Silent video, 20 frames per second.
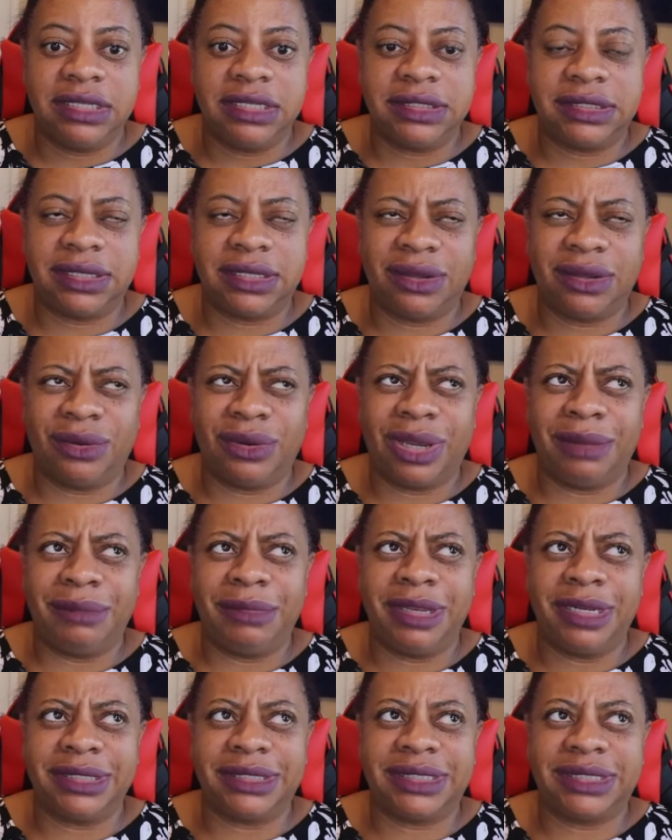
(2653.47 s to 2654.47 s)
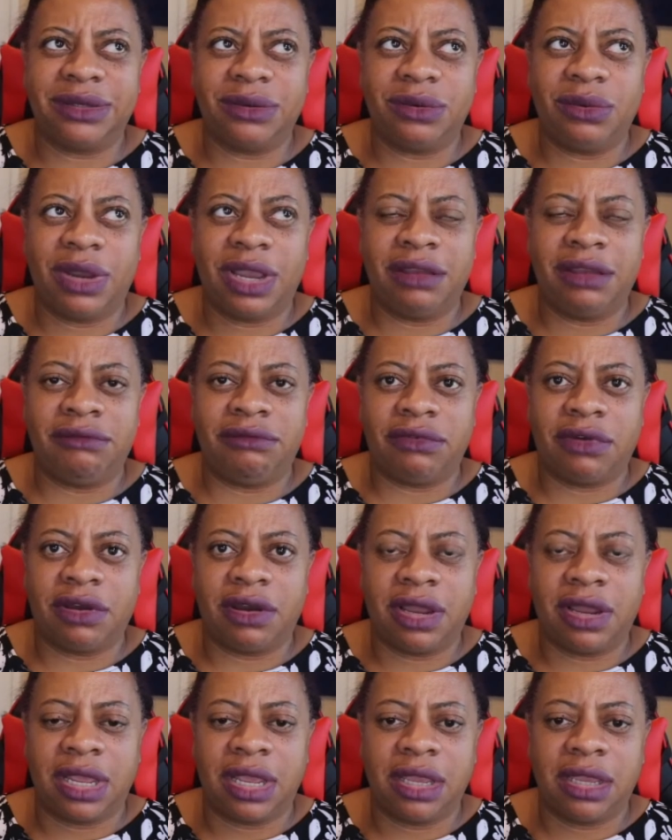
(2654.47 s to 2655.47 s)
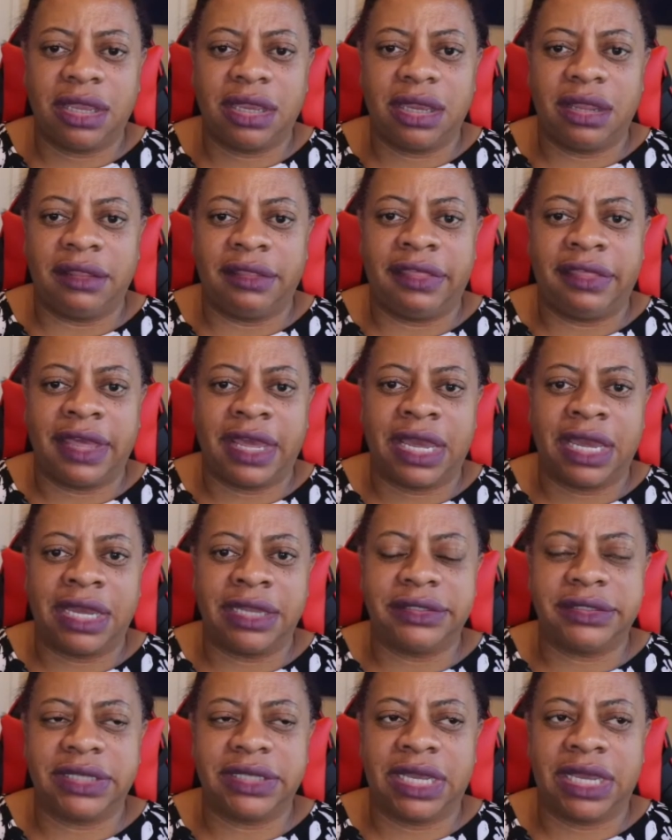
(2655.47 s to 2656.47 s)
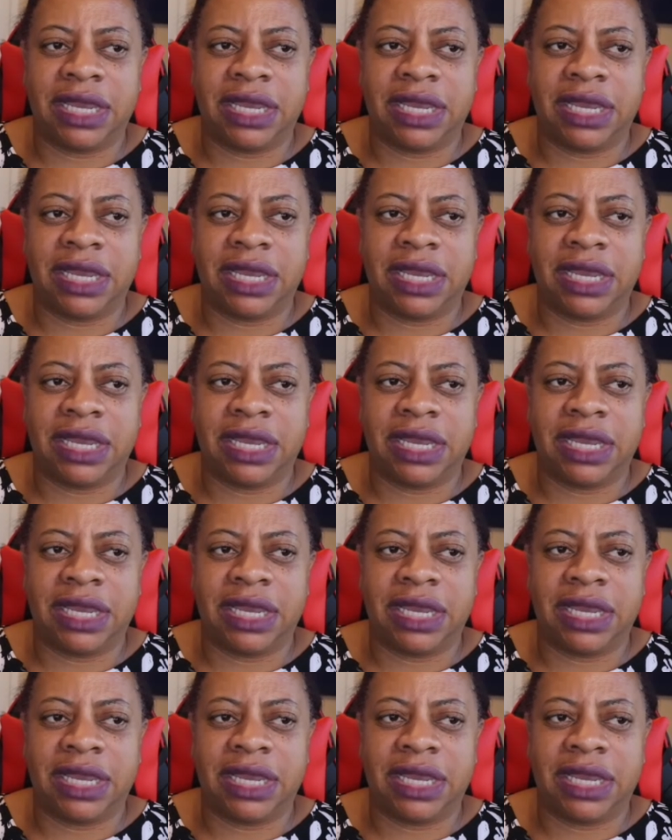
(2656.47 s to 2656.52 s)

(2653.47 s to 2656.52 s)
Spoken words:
So, I mean, it's so ironic that